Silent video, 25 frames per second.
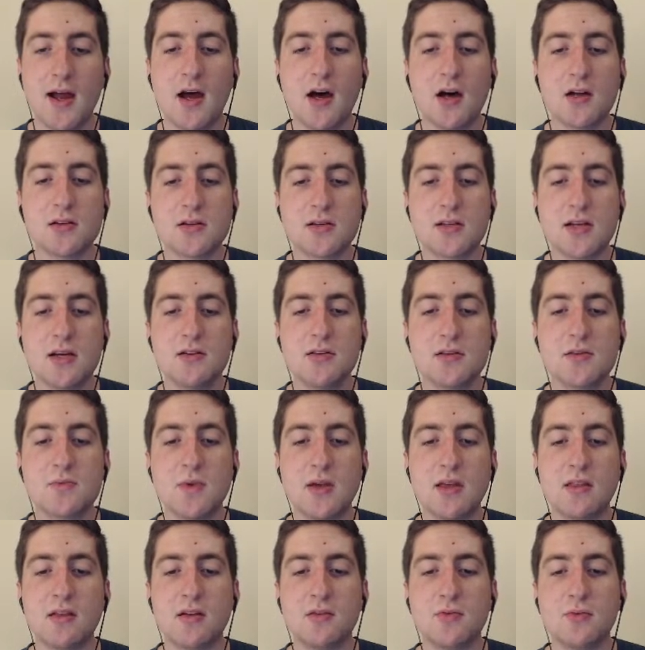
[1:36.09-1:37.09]
heart tells
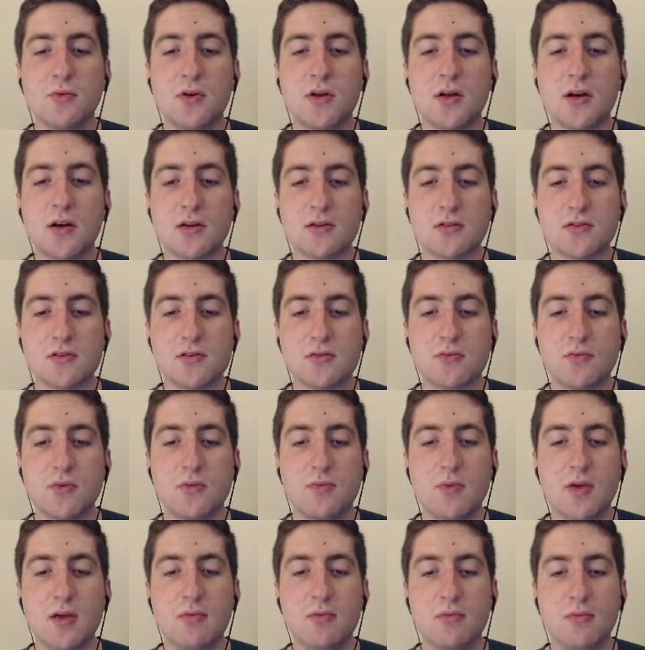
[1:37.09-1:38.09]
me that Woodhurst
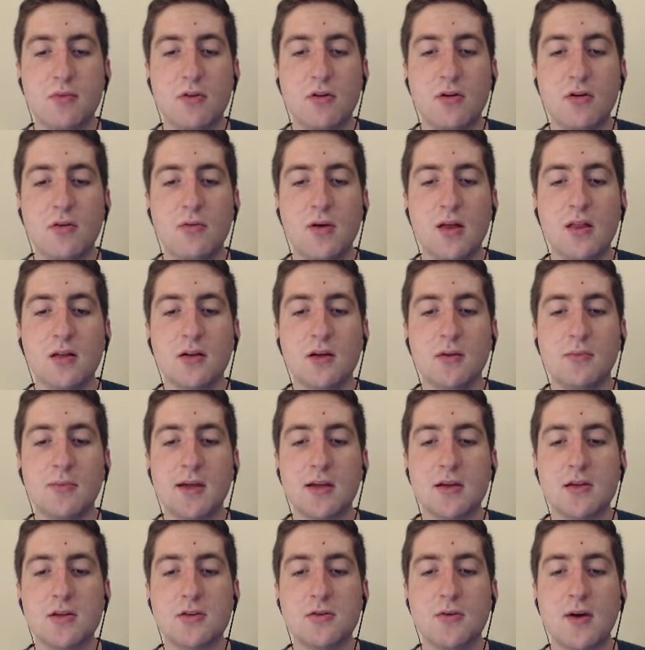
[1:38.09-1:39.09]
would be more
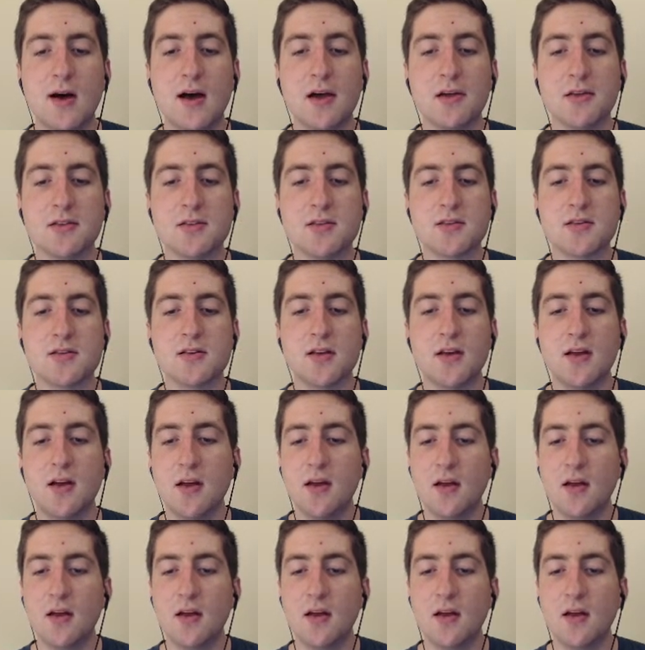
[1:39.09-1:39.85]
welcoming to us